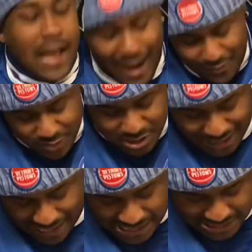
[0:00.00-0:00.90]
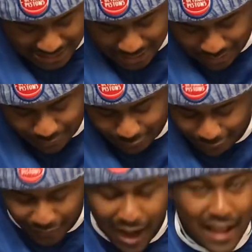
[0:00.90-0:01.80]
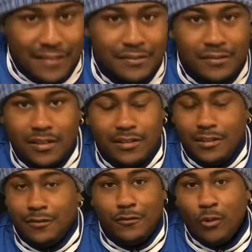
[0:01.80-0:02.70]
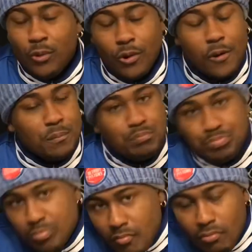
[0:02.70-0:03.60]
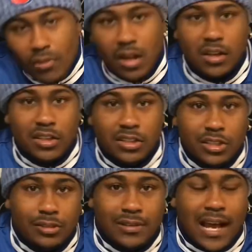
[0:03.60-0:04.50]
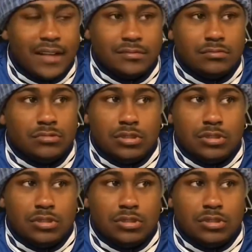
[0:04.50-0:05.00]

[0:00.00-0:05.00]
averaging 18, 5, and 4. Not,